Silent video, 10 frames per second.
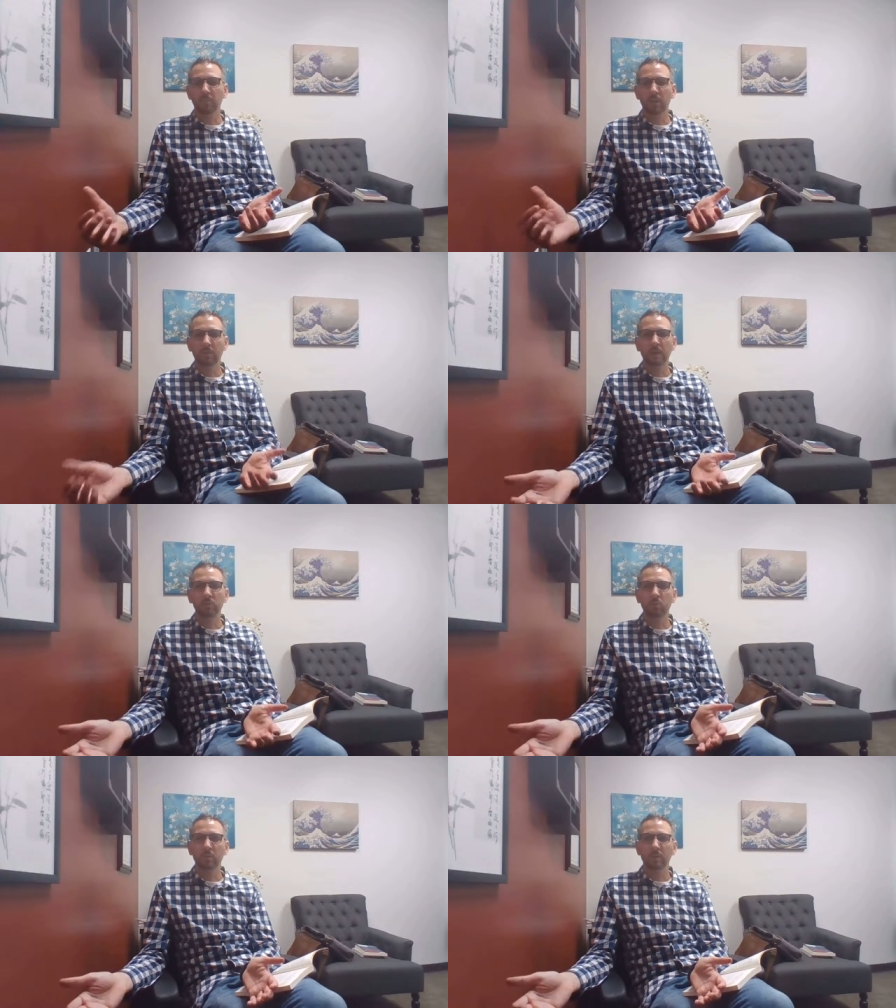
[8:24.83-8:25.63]

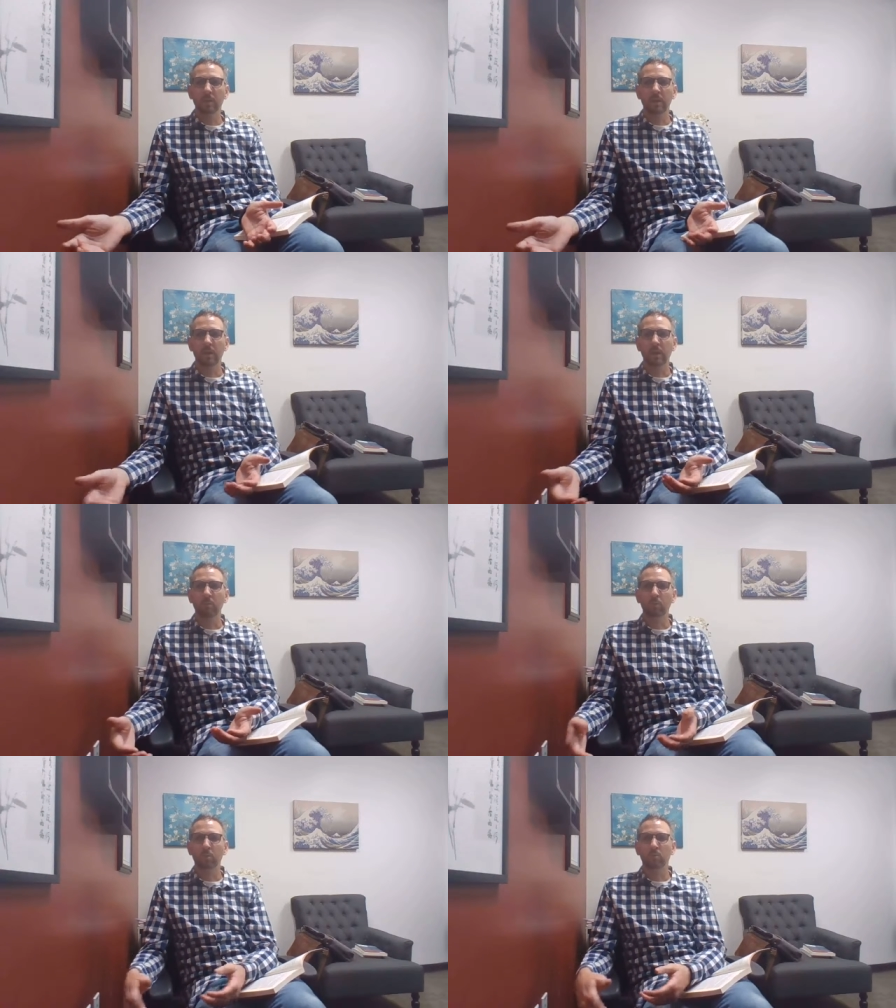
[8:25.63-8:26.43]
that's one that I
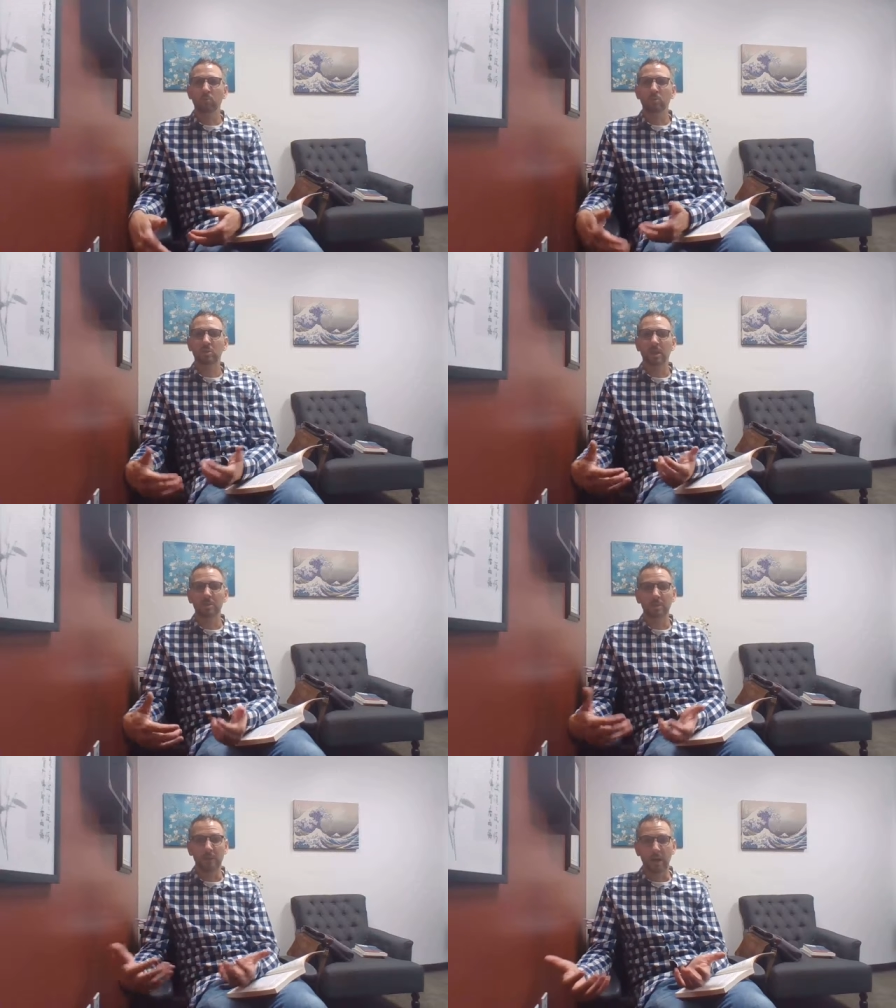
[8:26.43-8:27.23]
would say is
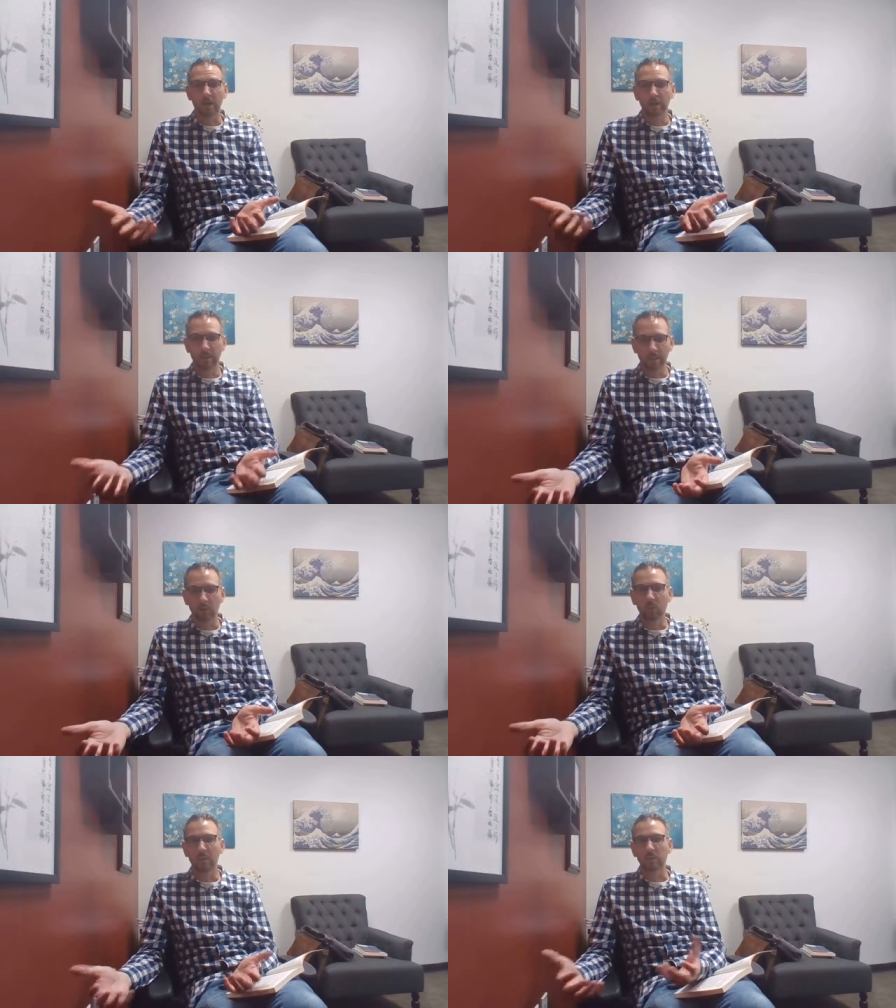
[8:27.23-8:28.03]
not
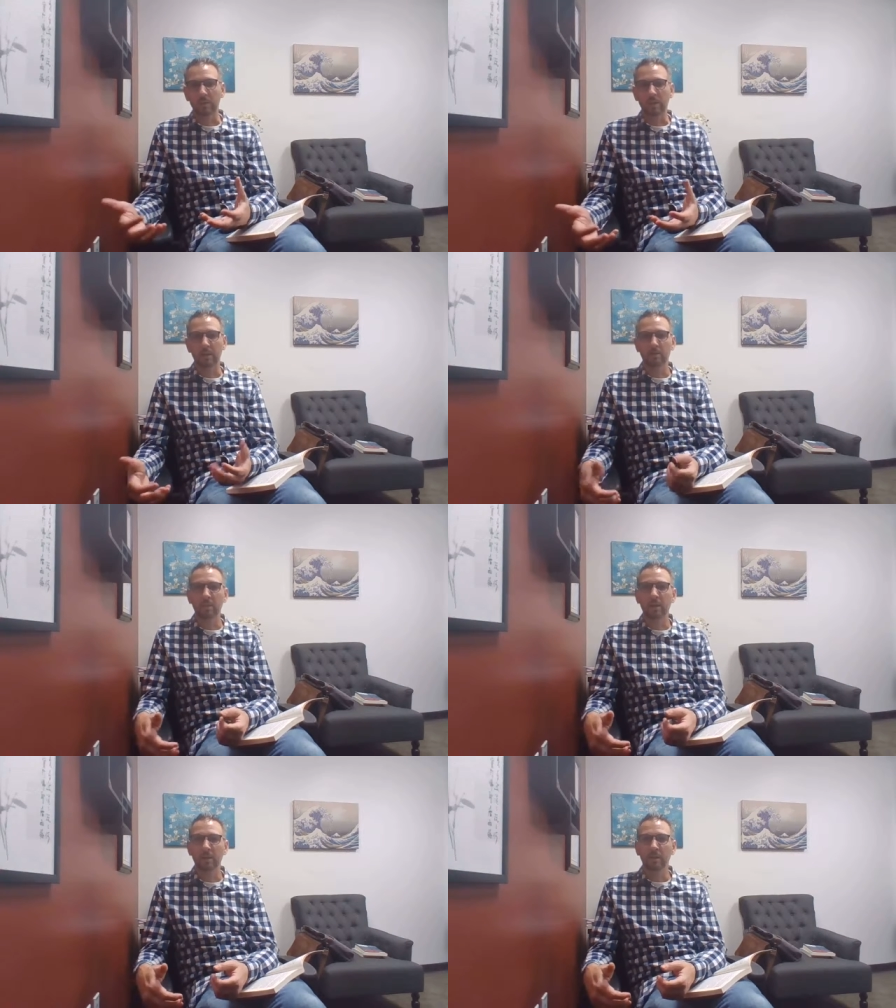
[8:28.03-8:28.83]
integration. That is
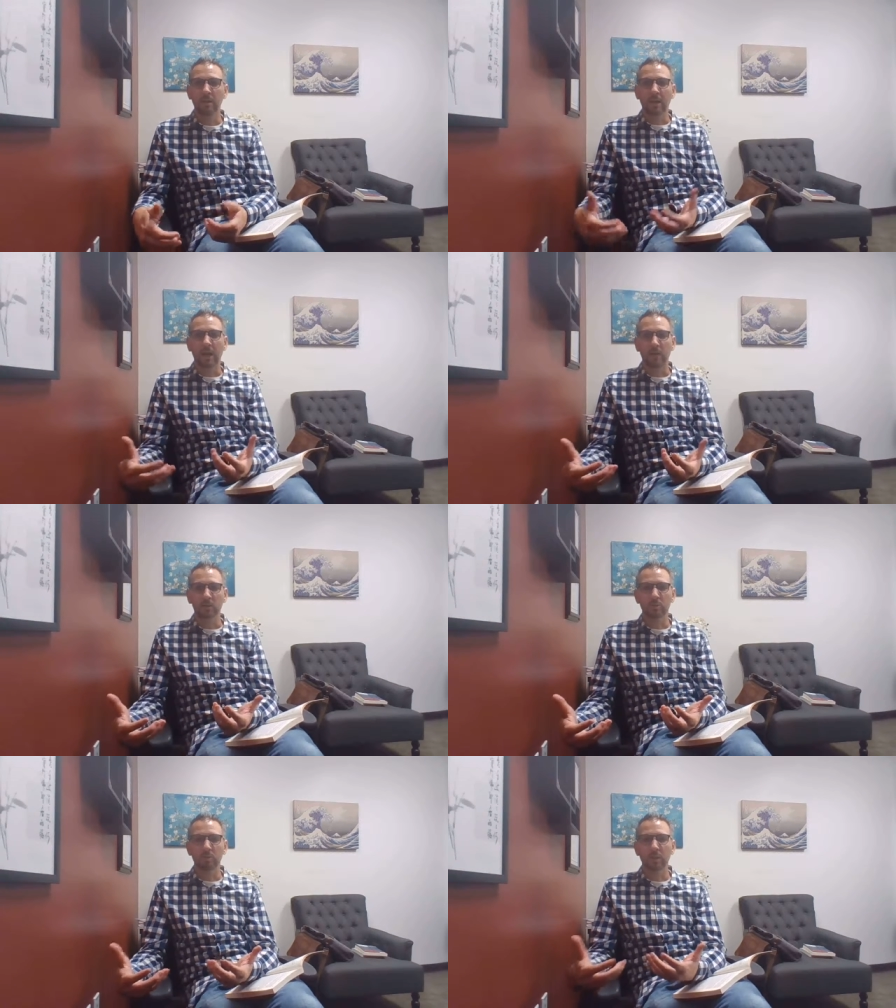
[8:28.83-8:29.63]
not
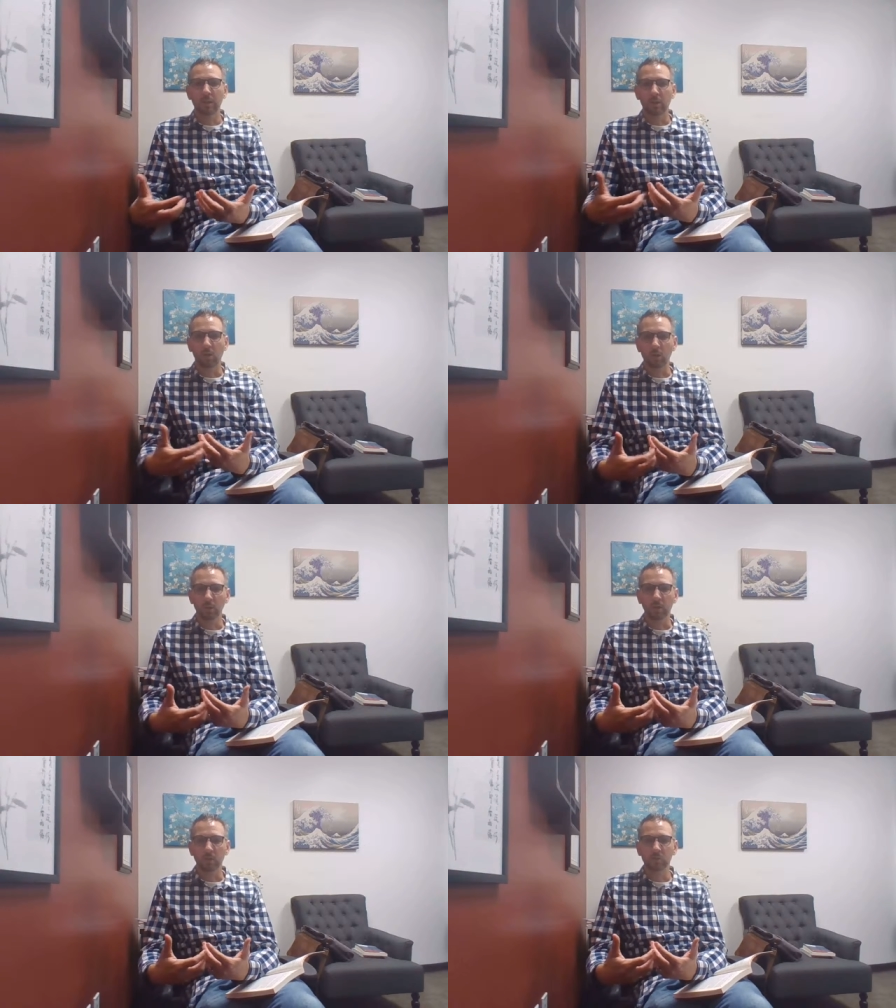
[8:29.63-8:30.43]
actually bringing
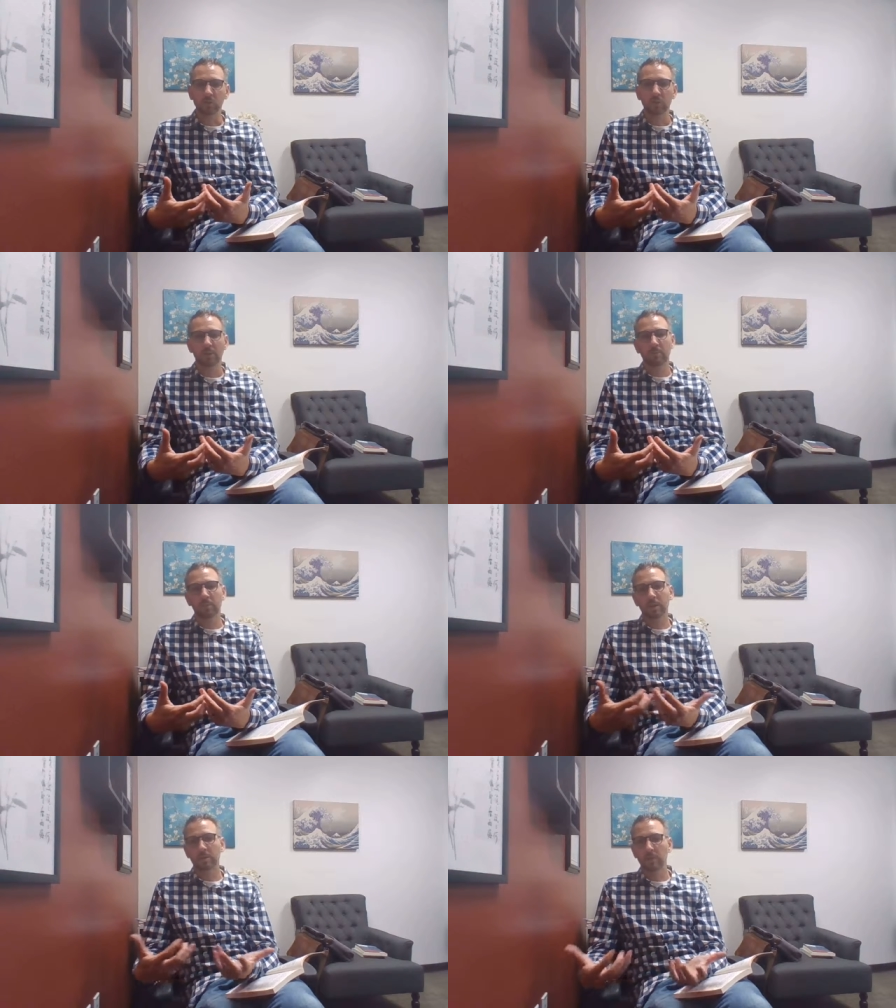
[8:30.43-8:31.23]
wholeness,
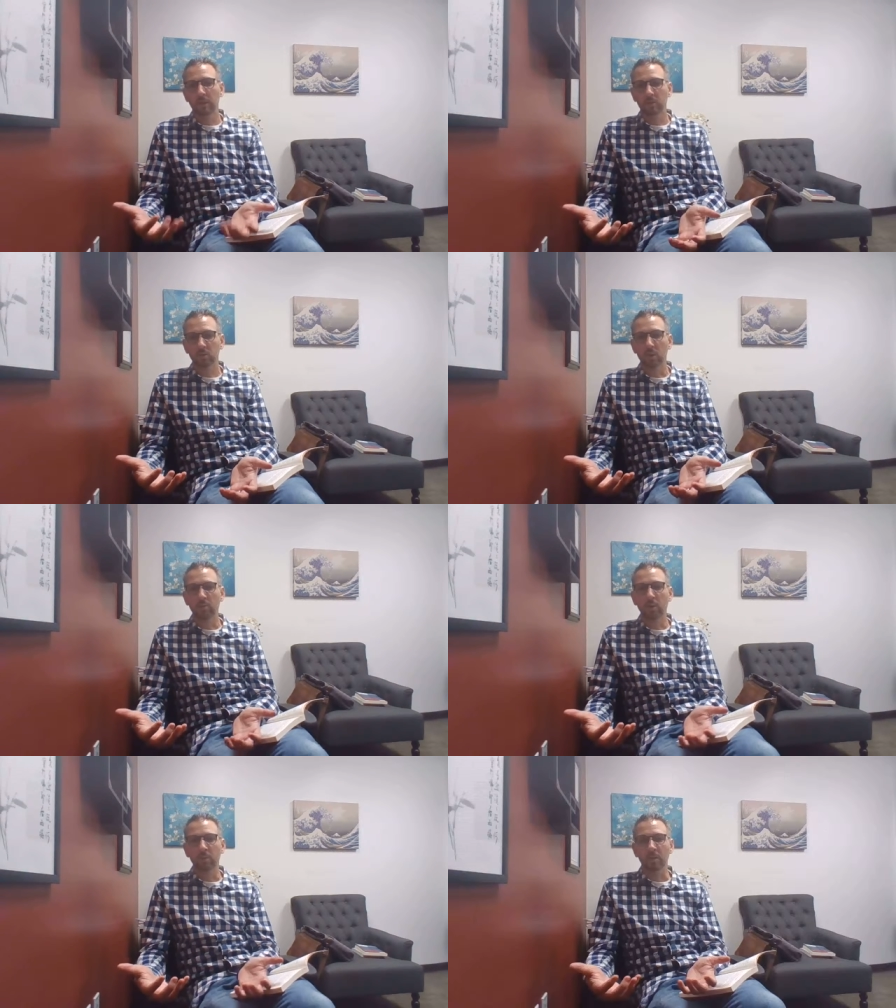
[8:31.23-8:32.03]
because it is
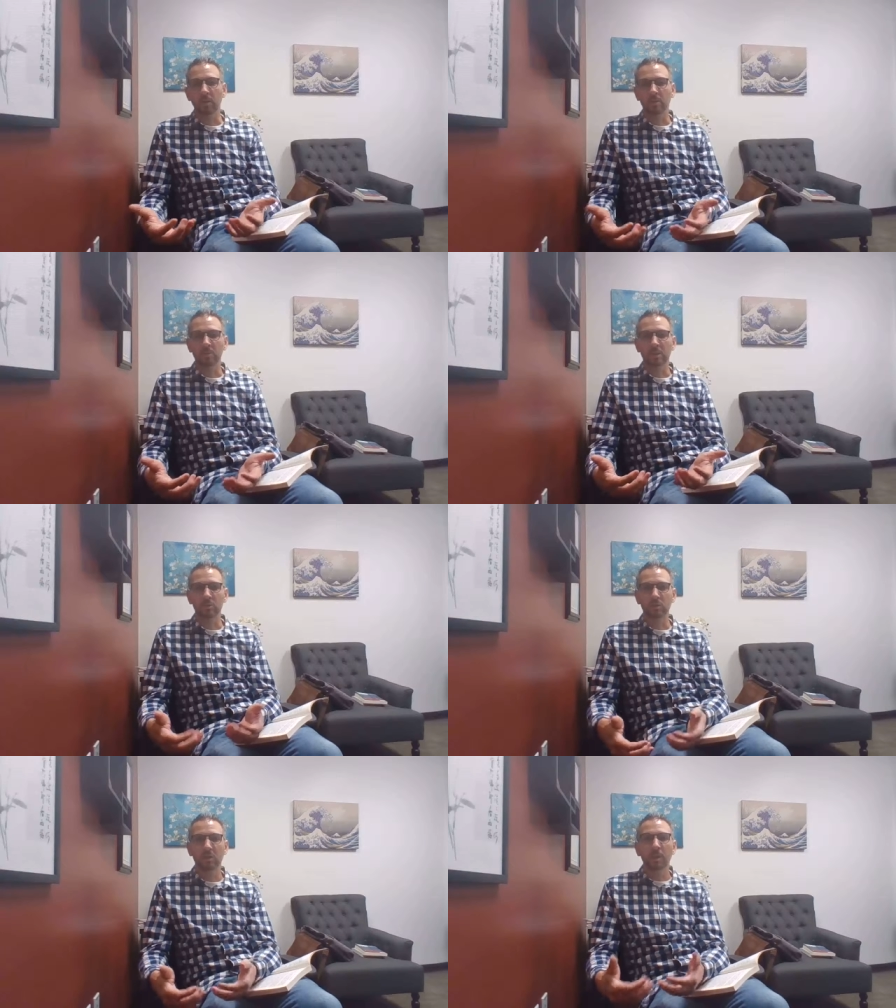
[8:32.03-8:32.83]
compartmentalization.